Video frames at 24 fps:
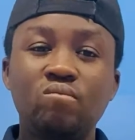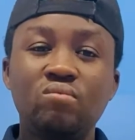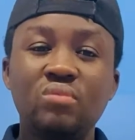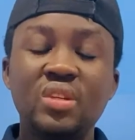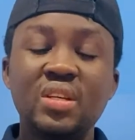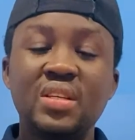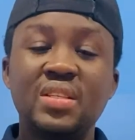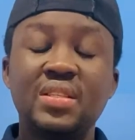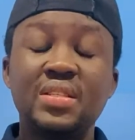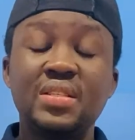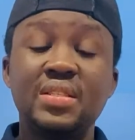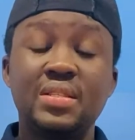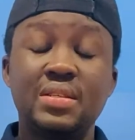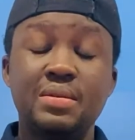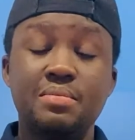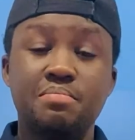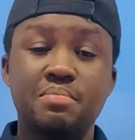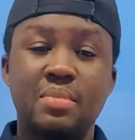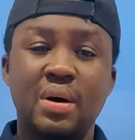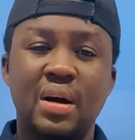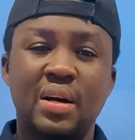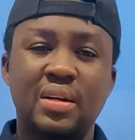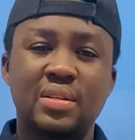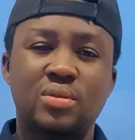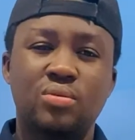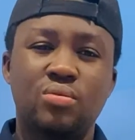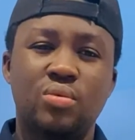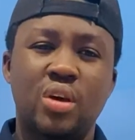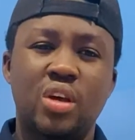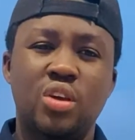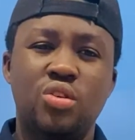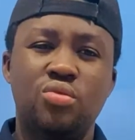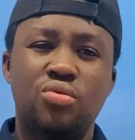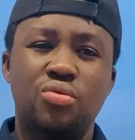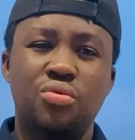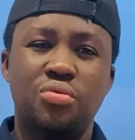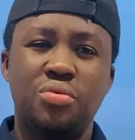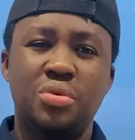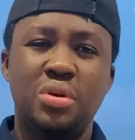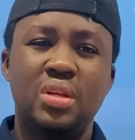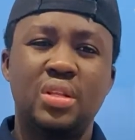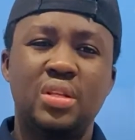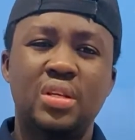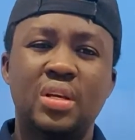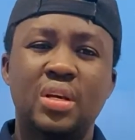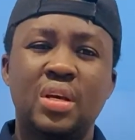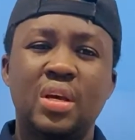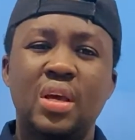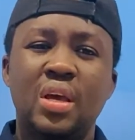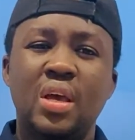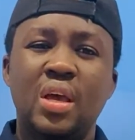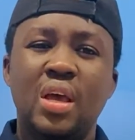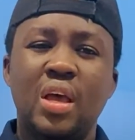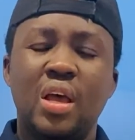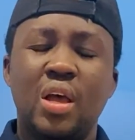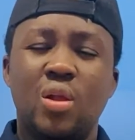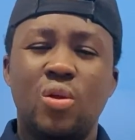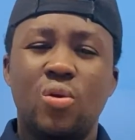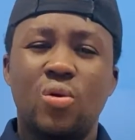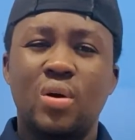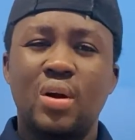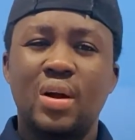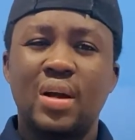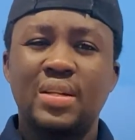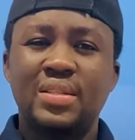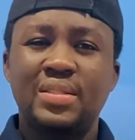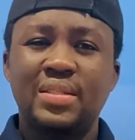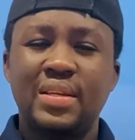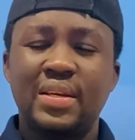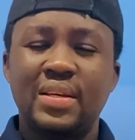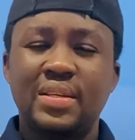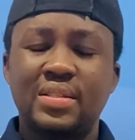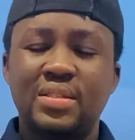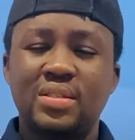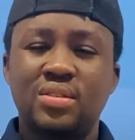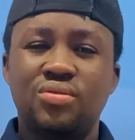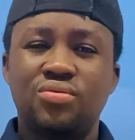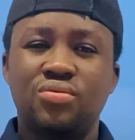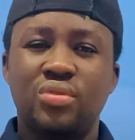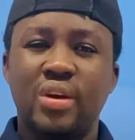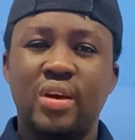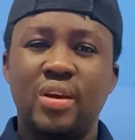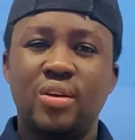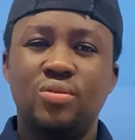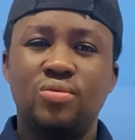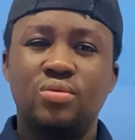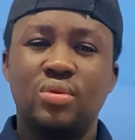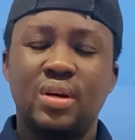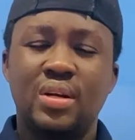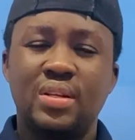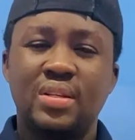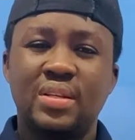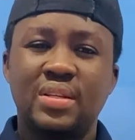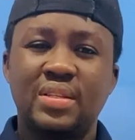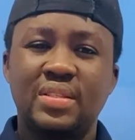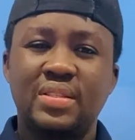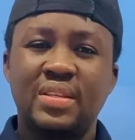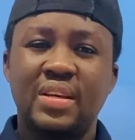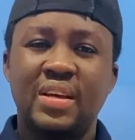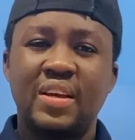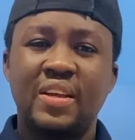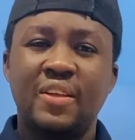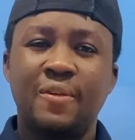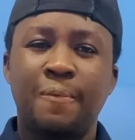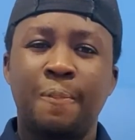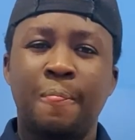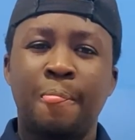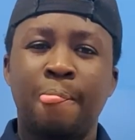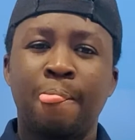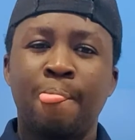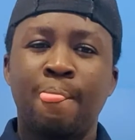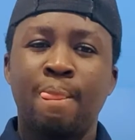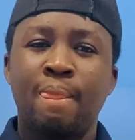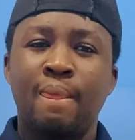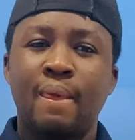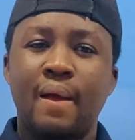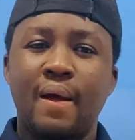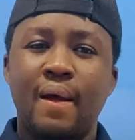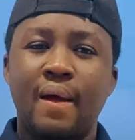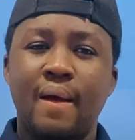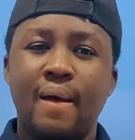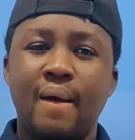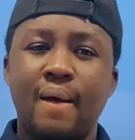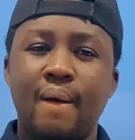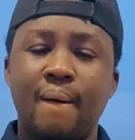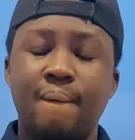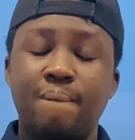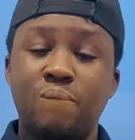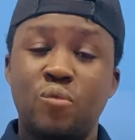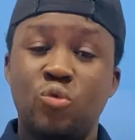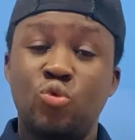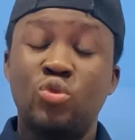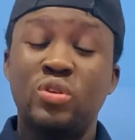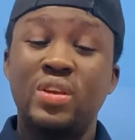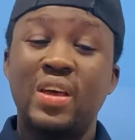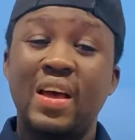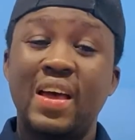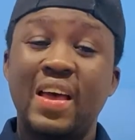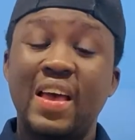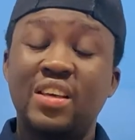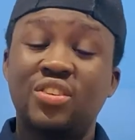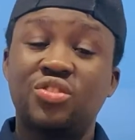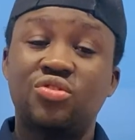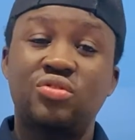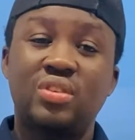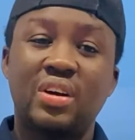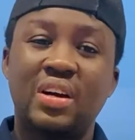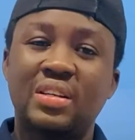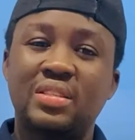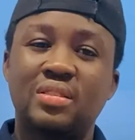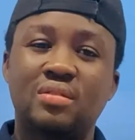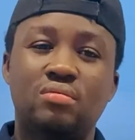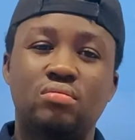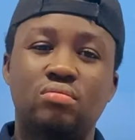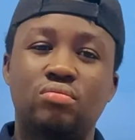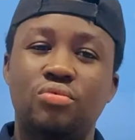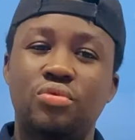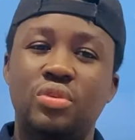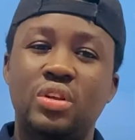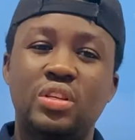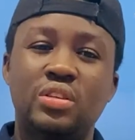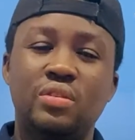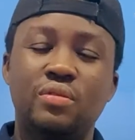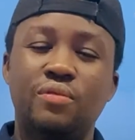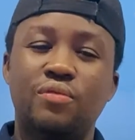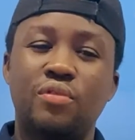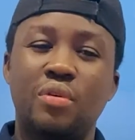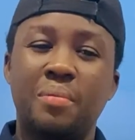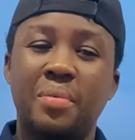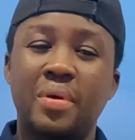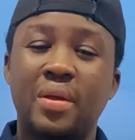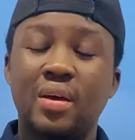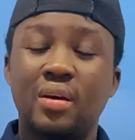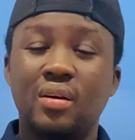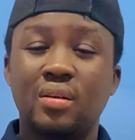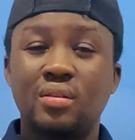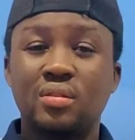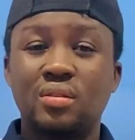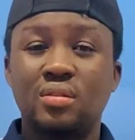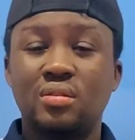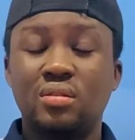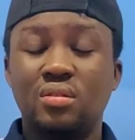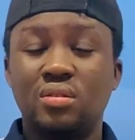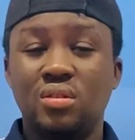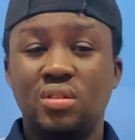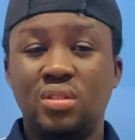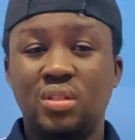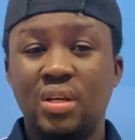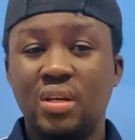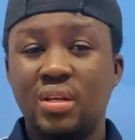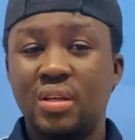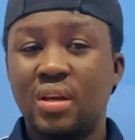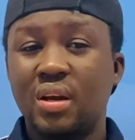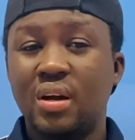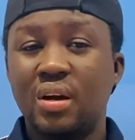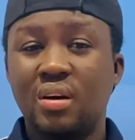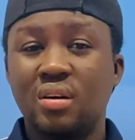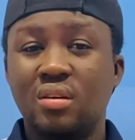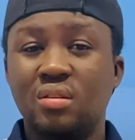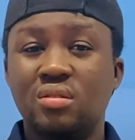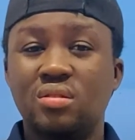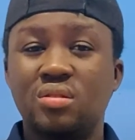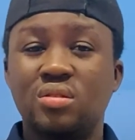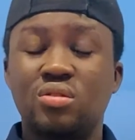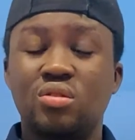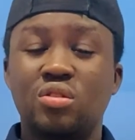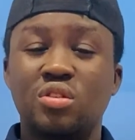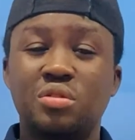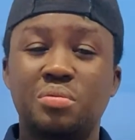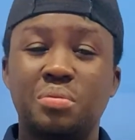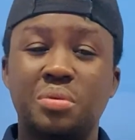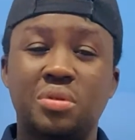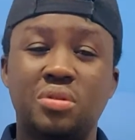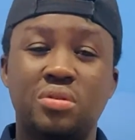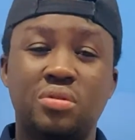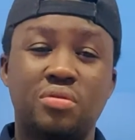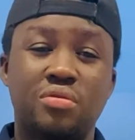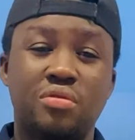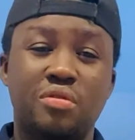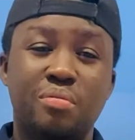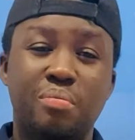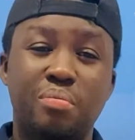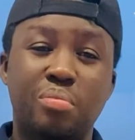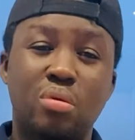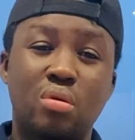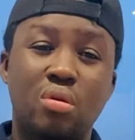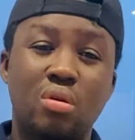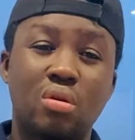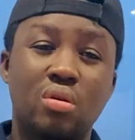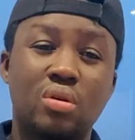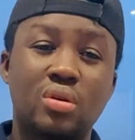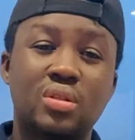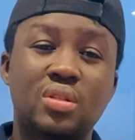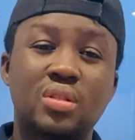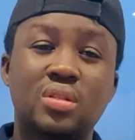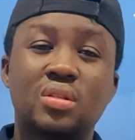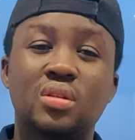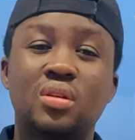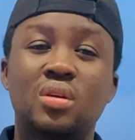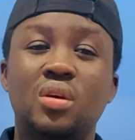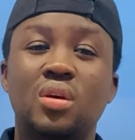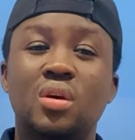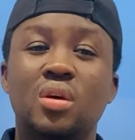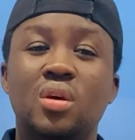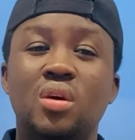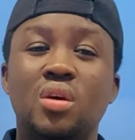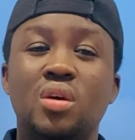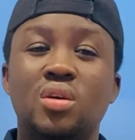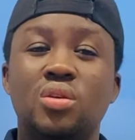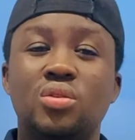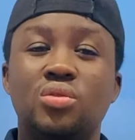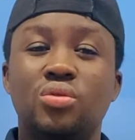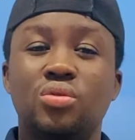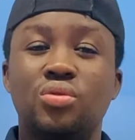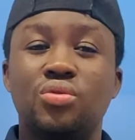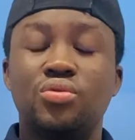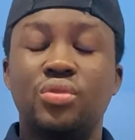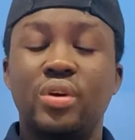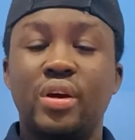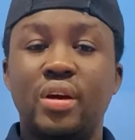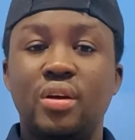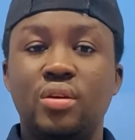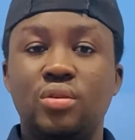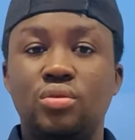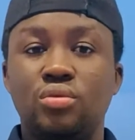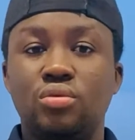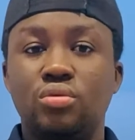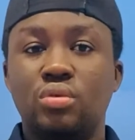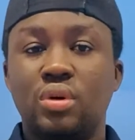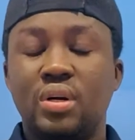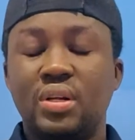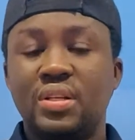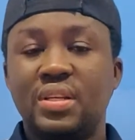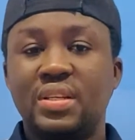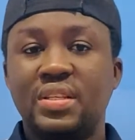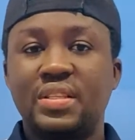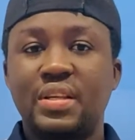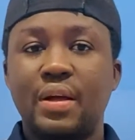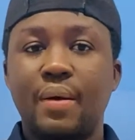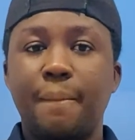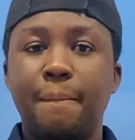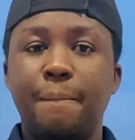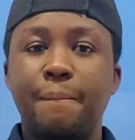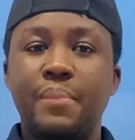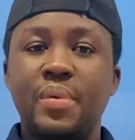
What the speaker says: 16 marks, where you read a longer text trying to understand. So there are extracts relating from health journals, hospital reports, so trying to understand